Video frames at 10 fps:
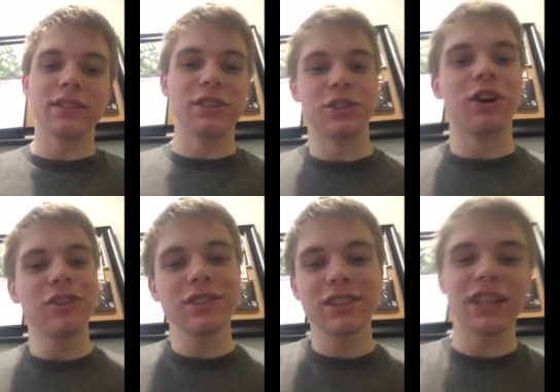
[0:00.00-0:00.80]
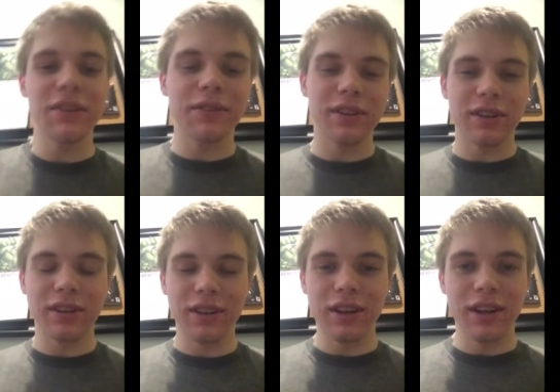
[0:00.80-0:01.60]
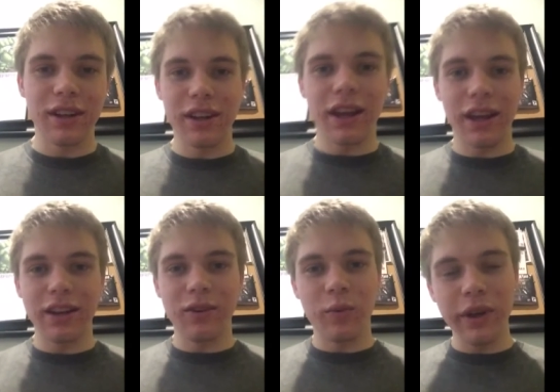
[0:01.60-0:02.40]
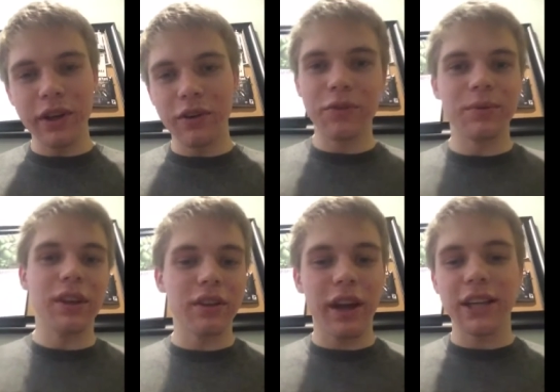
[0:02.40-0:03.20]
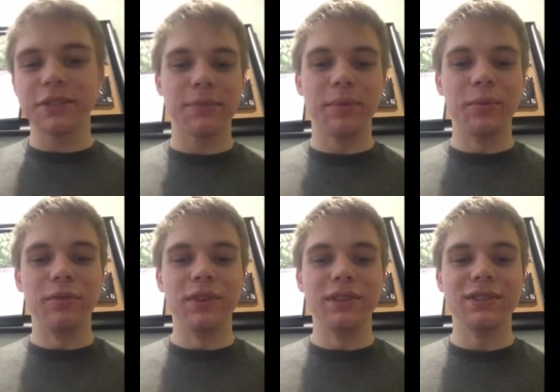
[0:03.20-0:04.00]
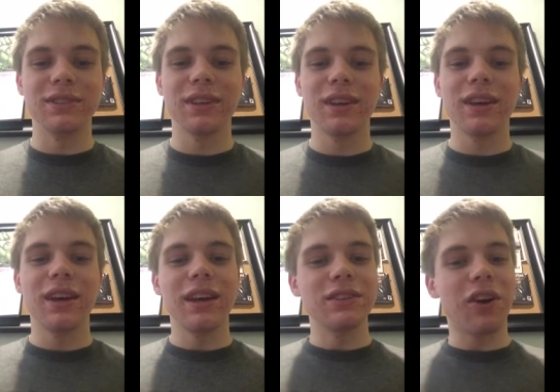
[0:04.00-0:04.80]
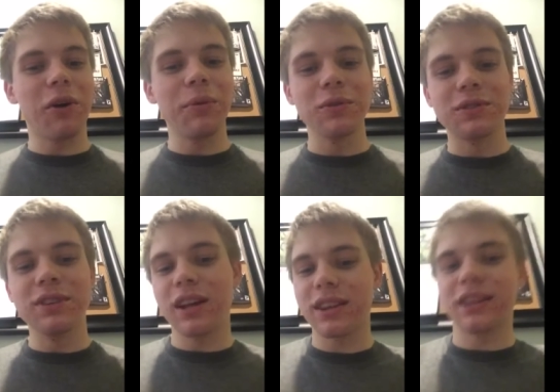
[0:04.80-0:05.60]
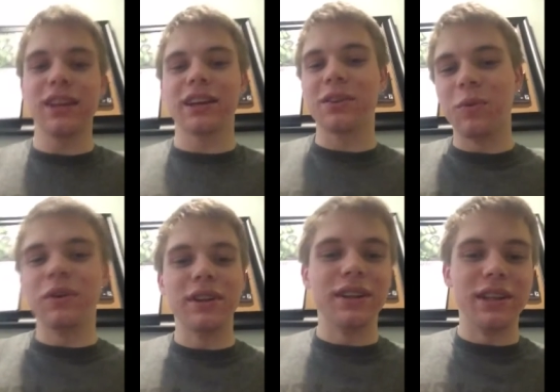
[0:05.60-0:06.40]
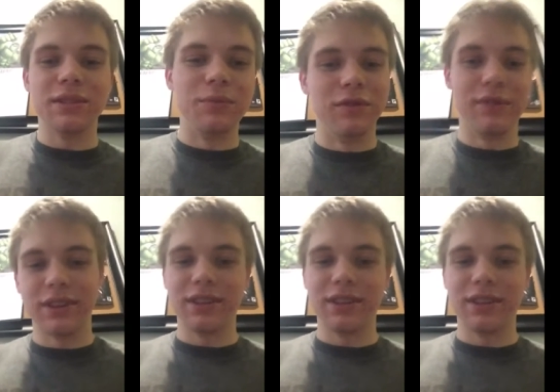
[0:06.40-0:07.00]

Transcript: Charles Xavier that we know from the other X-Men movies is almost nothing like the one in this movie.